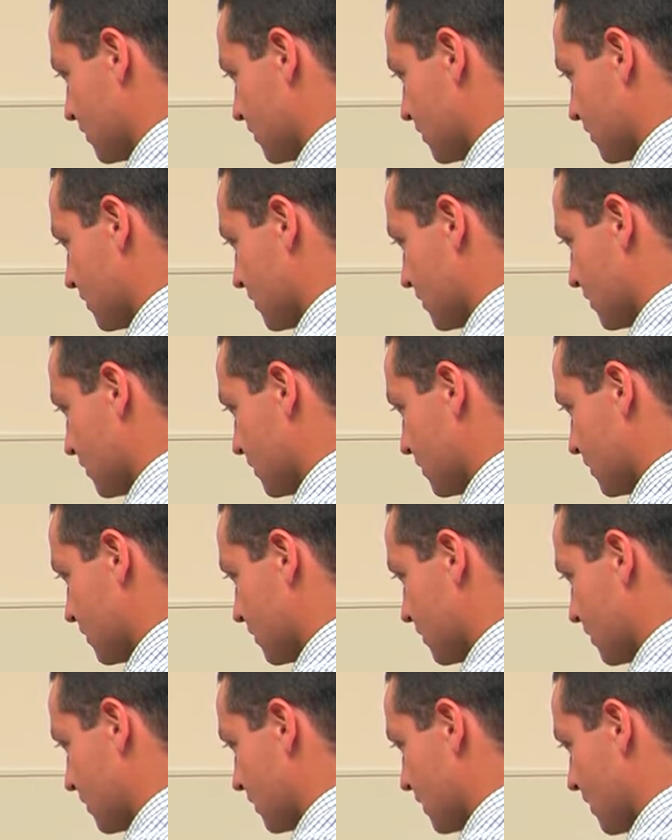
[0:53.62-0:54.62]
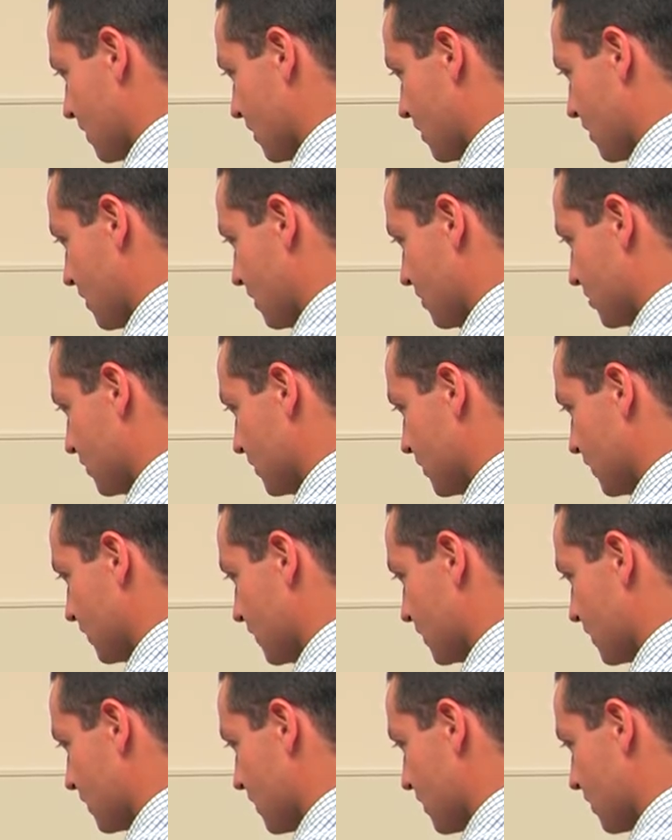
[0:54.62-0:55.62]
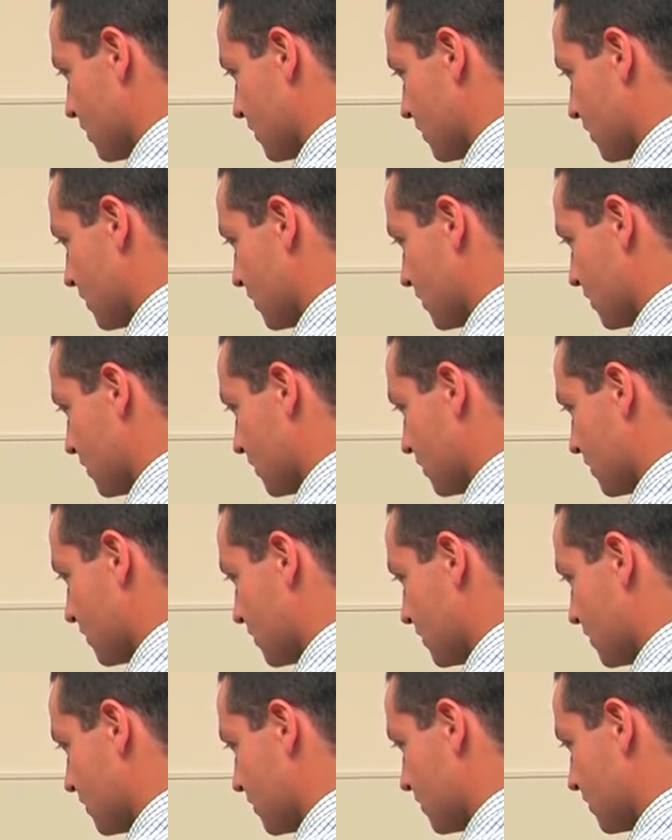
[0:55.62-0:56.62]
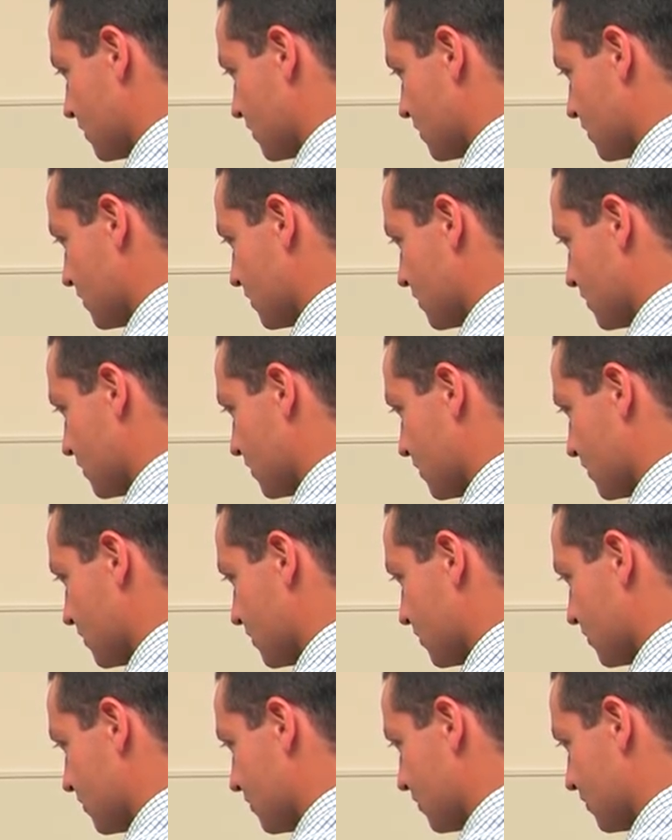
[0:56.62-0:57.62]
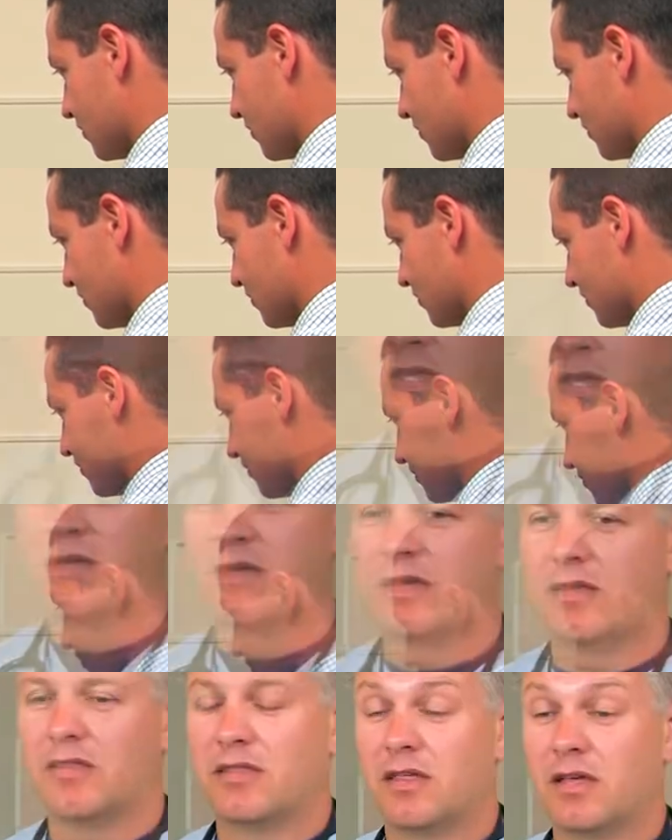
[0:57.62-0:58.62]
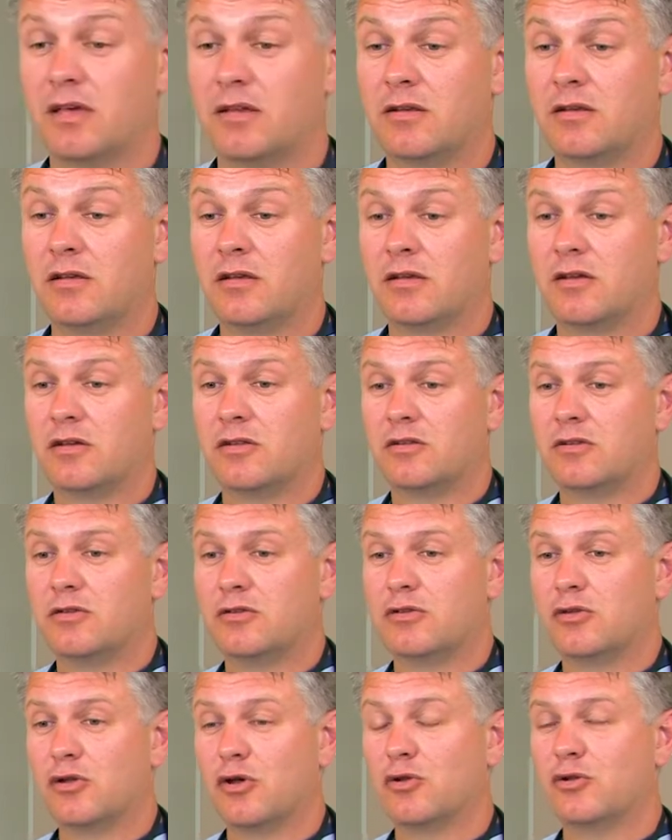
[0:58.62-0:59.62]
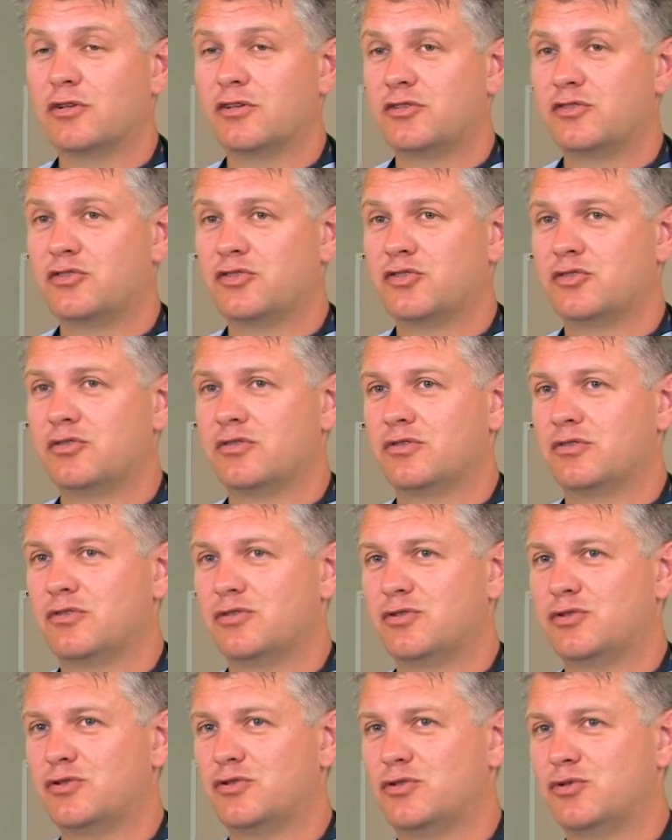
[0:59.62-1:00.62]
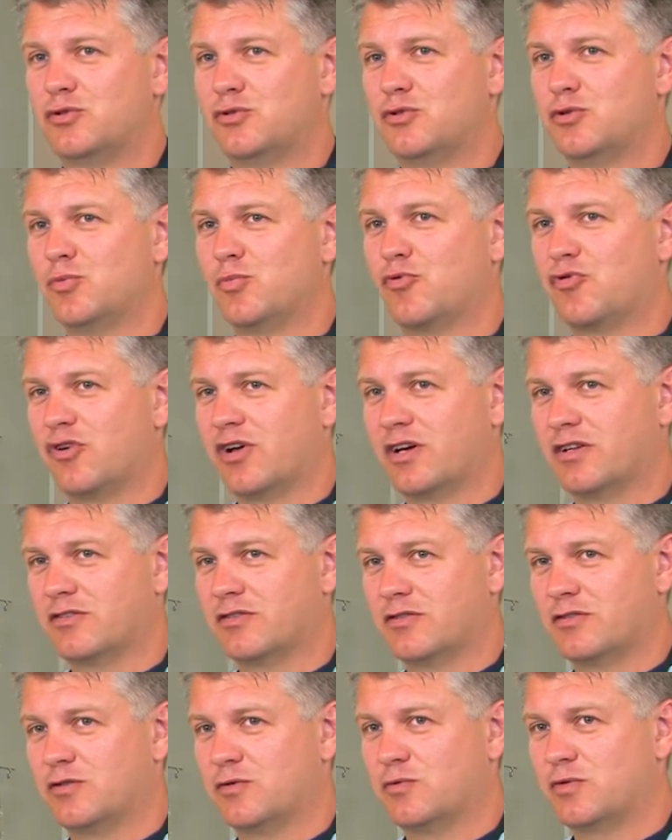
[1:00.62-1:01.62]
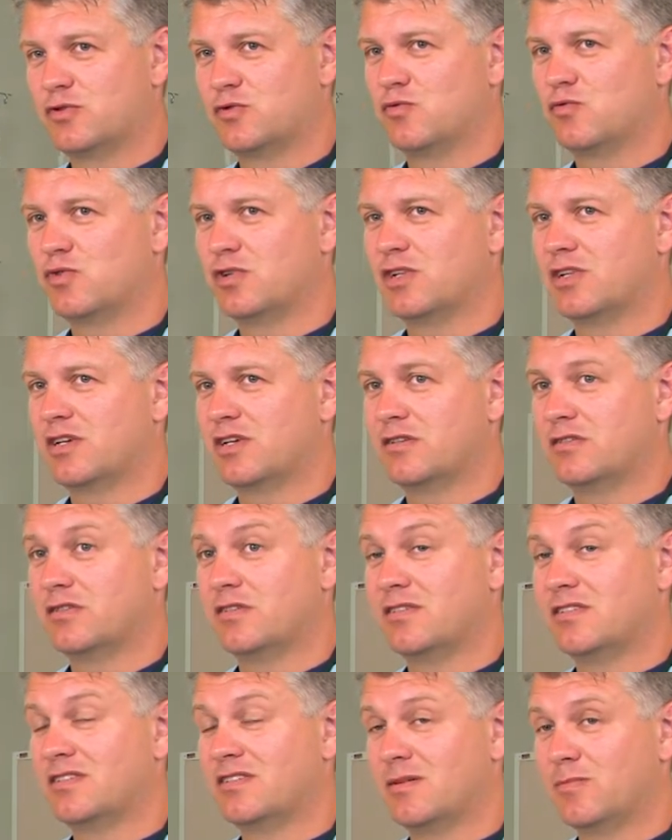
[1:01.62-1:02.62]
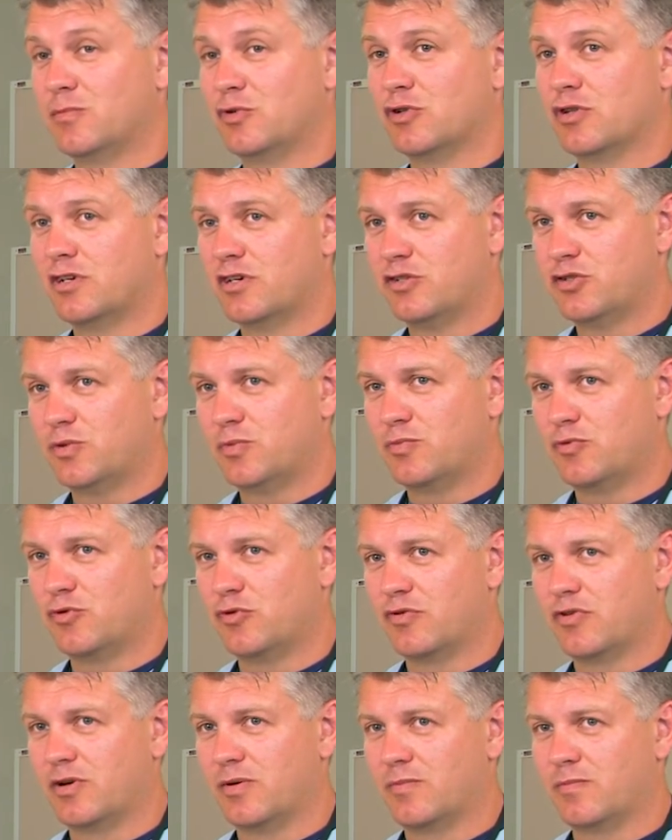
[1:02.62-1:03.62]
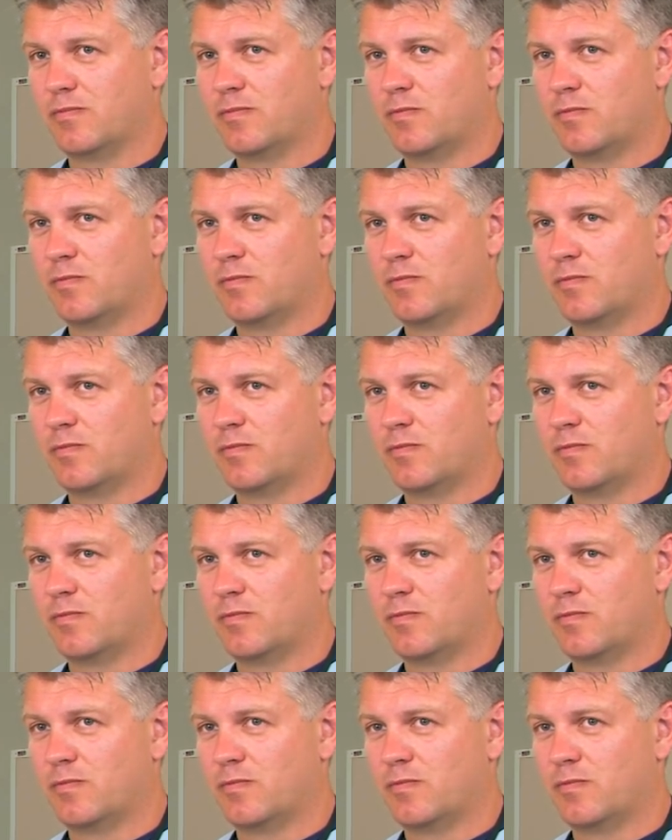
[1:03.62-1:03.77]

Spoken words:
ultrasound, that's taking ultrasound to the patient at the bedside, and then knowledge to practice, which really is a simulation program.